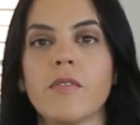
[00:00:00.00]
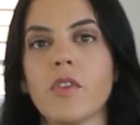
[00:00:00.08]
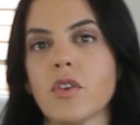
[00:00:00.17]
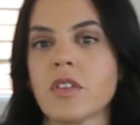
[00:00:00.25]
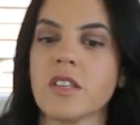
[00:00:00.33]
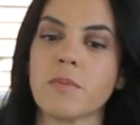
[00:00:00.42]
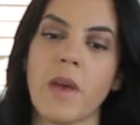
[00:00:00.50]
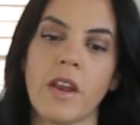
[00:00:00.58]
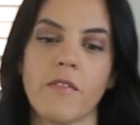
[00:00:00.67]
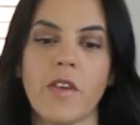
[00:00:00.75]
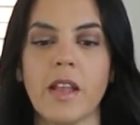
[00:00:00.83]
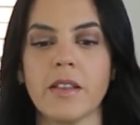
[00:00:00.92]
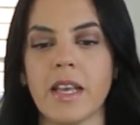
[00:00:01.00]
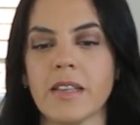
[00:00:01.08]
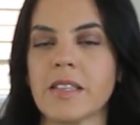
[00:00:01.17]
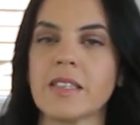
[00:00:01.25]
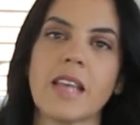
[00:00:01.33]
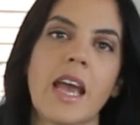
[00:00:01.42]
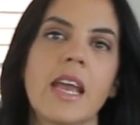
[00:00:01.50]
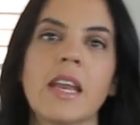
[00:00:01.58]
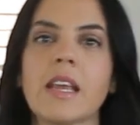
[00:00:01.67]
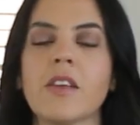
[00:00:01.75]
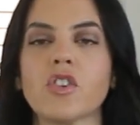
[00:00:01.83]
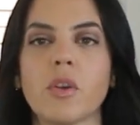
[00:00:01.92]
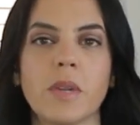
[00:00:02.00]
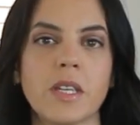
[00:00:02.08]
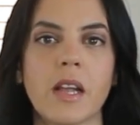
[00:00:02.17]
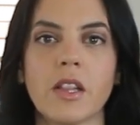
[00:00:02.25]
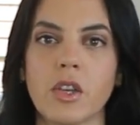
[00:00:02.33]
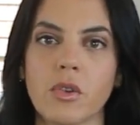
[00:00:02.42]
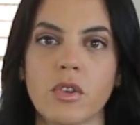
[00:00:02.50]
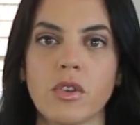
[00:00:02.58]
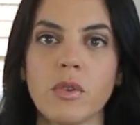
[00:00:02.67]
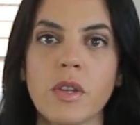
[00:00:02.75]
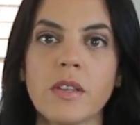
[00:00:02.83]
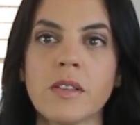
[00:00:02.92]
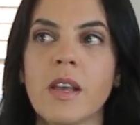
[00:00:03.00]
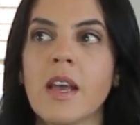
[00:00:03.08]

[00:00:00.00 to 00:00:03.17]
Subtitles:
there's this benefit and society should be telling you to do this.